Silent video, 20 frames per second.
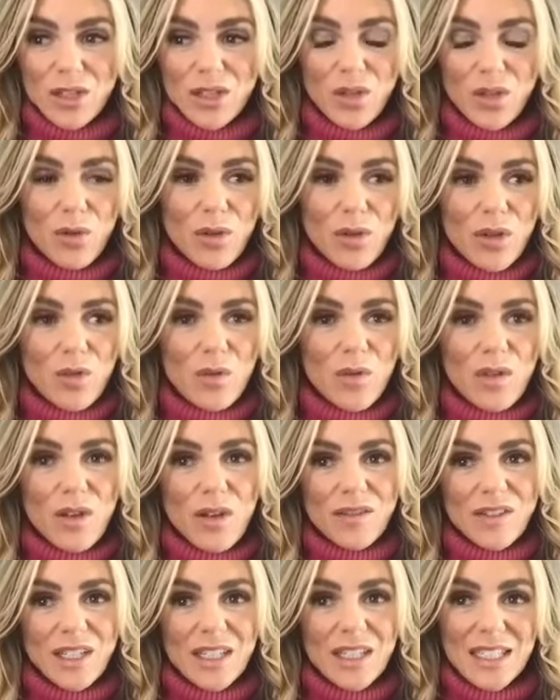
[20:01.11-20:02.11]
So you
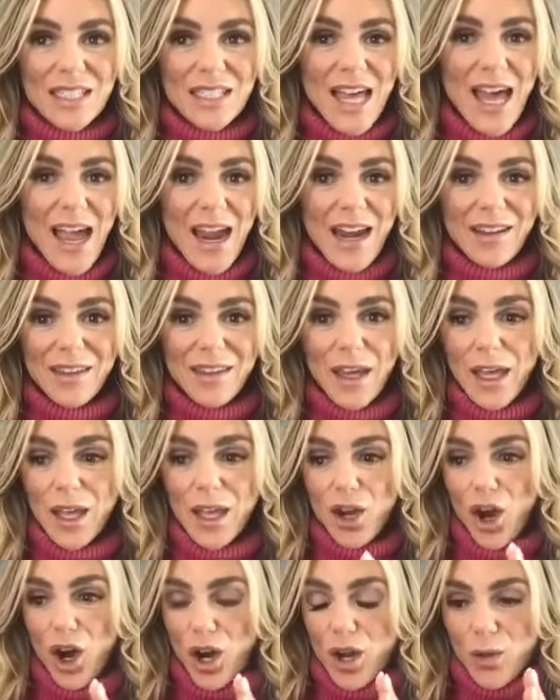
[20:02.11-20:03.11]
either to decide
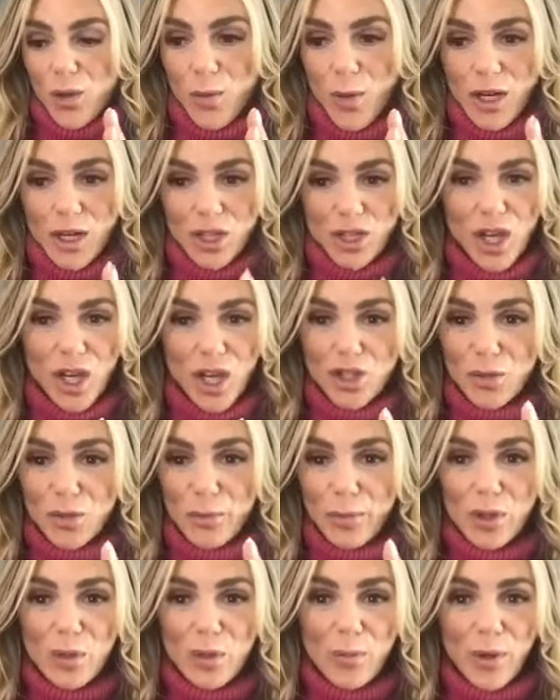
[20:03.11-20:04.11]
like, are going to change
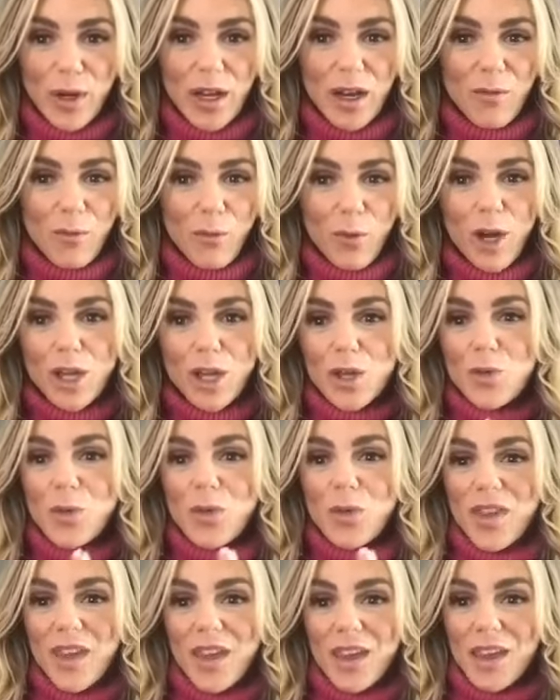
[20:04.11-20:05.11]
your blueprint of what you
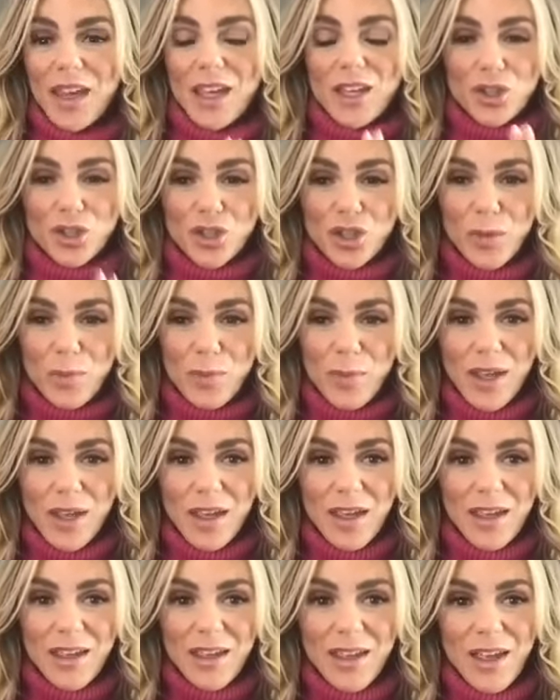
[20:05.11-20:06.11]
think Dude, it should
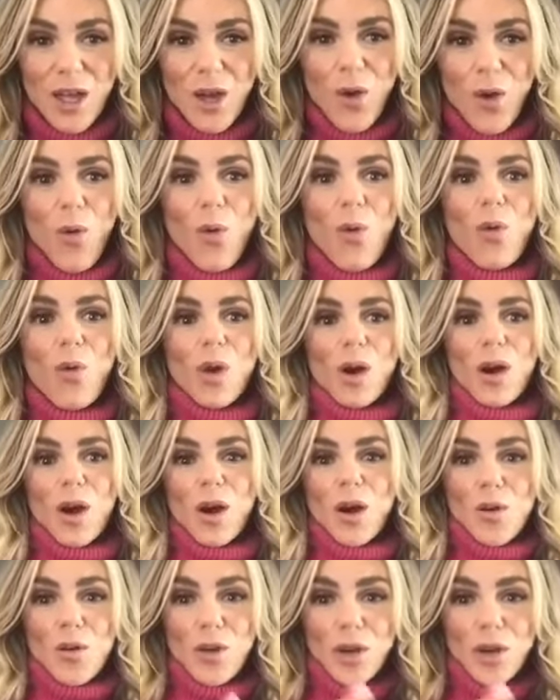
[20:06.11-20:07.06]
be, or I'm are you